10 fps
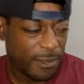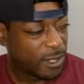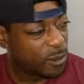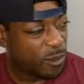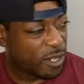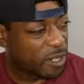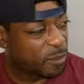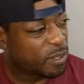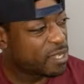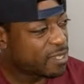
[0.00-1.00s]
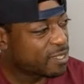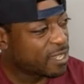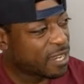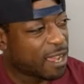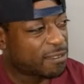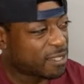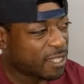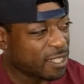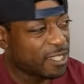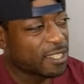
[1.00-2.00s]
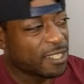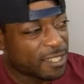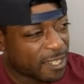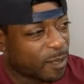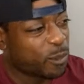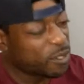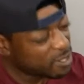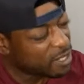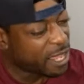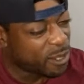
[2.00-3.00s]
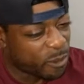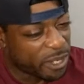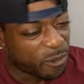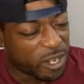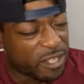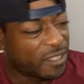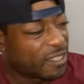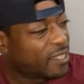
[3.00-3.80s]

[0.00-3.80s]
See, one of the places that I've seen an example, this is lightweight rant.